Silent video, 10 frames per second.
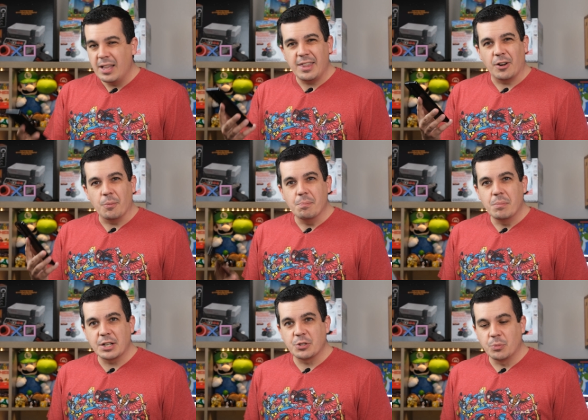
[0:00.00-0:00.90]
they are
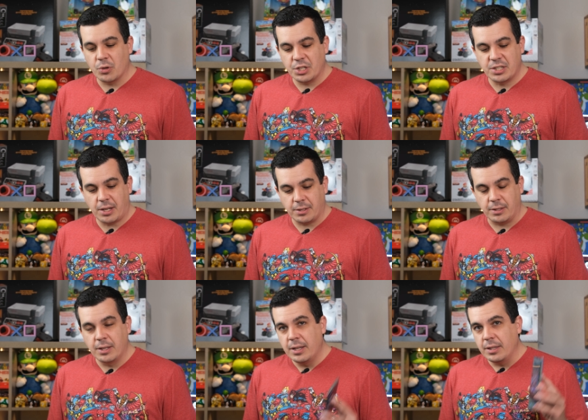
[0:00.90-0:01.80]
much more
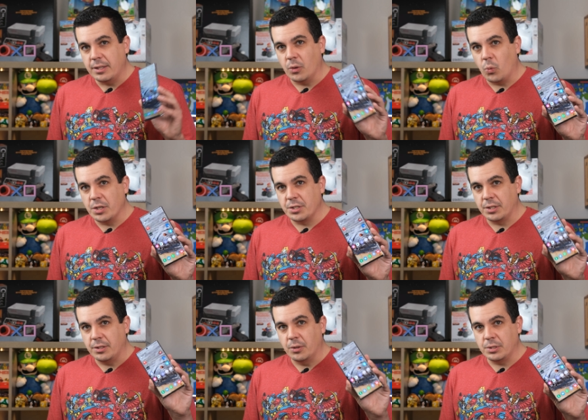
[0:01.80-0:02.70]
subtle than the ones on
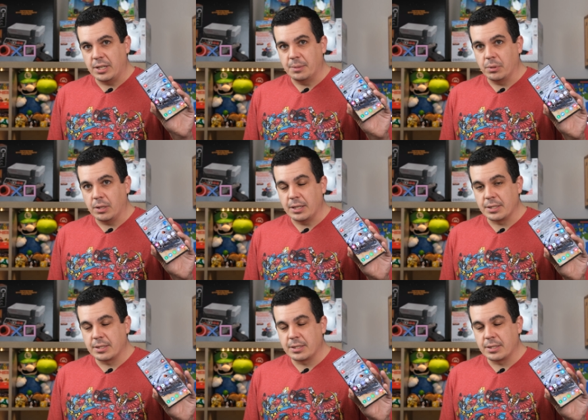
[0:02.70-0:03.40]
the Note 10 Plus.